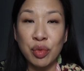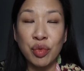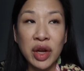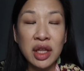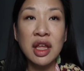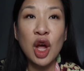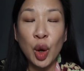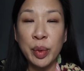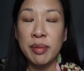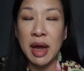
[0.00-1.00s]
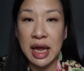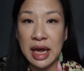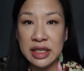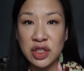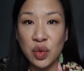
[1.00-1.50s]
really opened
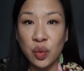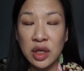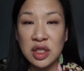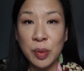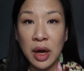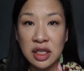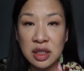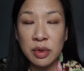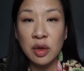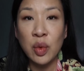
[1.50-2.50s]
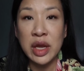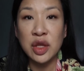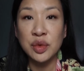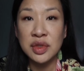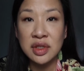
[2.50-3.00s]
my eyes to what's possible when
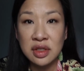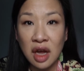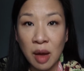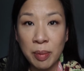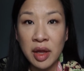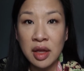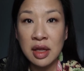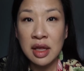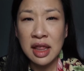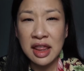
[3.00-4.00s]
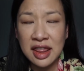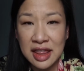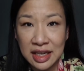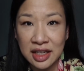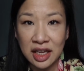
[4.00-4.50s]
you stop
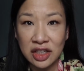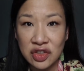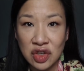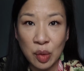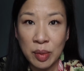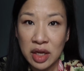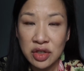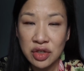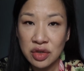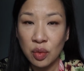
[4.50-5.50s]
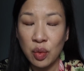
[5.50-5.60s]
thinking so much.